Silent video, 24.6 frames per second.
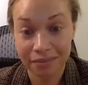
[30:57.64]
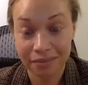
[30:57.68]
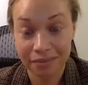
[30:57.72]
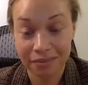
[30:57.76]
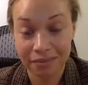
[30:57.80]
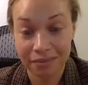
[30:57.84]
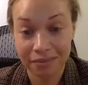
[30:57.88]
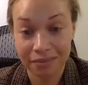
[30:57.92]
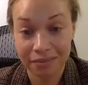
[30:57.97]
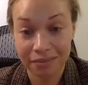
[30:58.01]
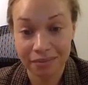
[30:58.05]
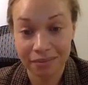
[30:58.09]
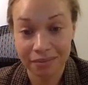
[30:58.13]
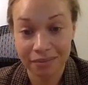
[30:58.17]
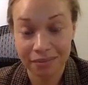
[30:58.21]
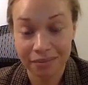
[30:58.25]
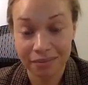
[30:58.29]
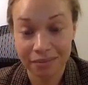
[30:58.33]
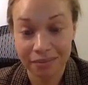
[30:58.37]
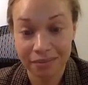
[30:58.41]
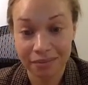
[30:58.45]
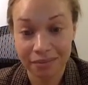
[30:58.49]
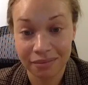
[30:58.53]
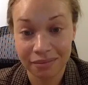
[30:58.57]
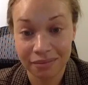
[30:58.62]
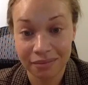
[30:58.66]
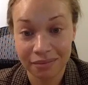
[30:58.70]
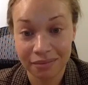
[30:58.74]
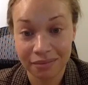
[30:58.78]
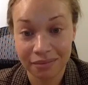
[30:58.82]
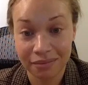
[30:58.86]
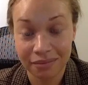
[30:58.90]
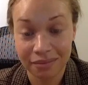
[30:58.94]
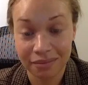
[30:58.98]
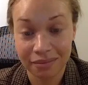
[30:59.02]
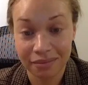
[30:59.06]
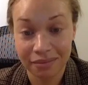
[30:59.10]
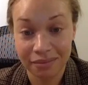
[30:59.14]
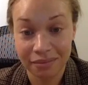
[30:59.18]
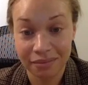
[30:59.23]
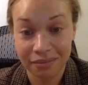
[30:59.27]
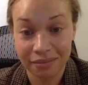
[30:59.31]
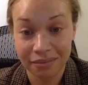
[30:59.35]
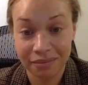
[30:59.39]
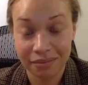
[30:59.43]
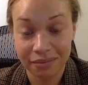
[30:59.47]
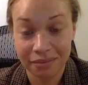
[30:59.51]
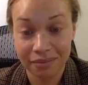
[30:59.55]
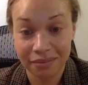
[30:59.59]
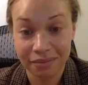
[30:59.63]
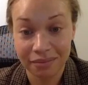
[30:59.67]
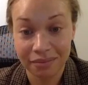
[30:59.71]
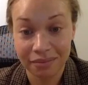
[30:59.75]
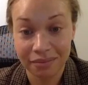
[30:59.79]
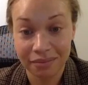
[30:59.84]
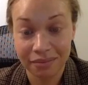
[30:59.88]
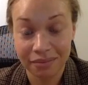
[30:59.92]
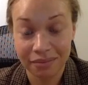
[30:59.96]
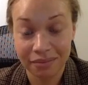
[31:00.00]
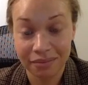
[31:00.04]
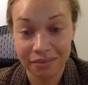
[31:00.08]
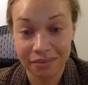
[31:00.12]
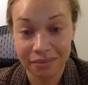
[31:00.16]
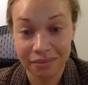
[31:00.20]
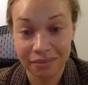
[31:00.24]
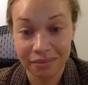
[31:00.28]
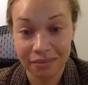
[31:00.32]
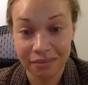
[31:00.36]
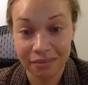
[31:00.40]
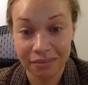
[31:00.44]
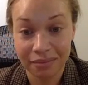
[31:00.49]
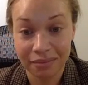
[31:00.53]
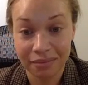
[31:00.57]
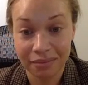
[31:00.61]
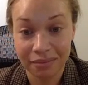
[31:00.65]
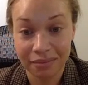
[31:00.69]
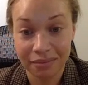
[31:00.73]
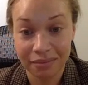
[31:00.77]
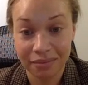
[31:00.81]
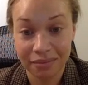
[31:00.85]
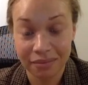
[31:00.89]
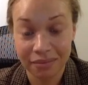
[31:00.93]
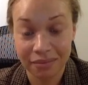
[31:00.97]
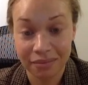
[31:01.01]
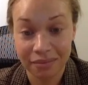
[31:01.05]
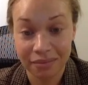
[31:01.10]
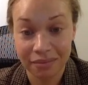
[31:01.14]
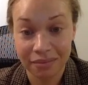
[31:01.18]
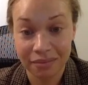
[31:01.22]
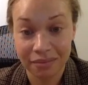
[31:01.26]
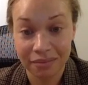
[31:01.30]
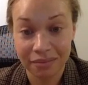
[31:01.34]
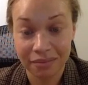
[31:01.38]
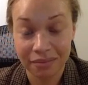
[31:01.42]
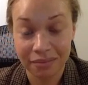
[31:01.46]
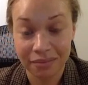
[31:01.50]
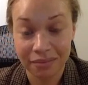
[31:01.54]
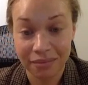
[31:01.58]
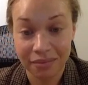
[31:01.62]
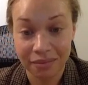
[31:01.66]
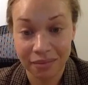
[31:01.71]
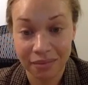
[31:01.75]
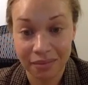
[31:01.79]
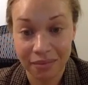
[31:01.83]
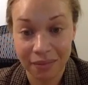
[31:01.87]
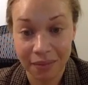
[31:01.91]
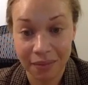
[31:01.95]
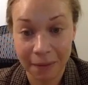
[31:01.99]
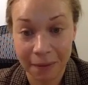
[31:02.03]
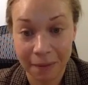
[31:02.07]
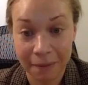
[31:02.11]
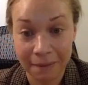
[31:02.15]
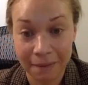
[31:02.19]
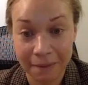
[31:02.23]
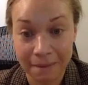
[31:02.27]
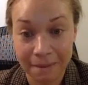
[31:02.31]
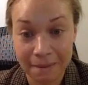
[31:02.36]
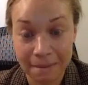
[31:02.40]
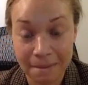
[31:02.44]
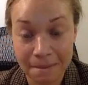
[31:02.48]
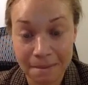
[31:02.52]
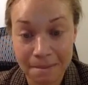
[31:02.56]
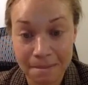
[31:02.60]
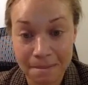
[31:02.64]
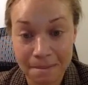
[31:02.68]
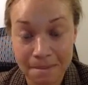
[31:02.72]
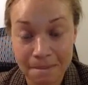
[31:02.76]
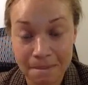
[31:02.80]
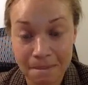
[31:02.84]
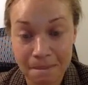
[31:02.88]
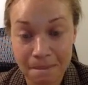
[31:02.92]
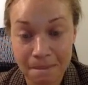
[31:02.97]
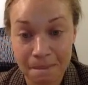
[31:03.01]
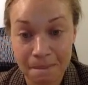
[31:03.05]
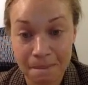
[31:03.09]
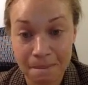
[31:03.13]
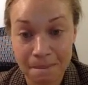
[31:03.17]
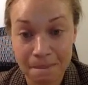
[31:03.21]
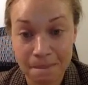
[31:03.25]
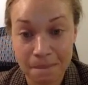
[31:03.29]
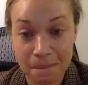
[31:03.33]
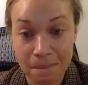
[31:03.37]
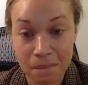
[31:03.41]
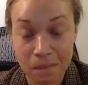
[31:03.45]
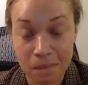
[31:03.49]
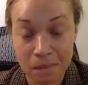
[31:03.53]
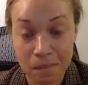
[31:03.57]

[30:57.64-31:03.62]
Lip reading: The person shown says nothing.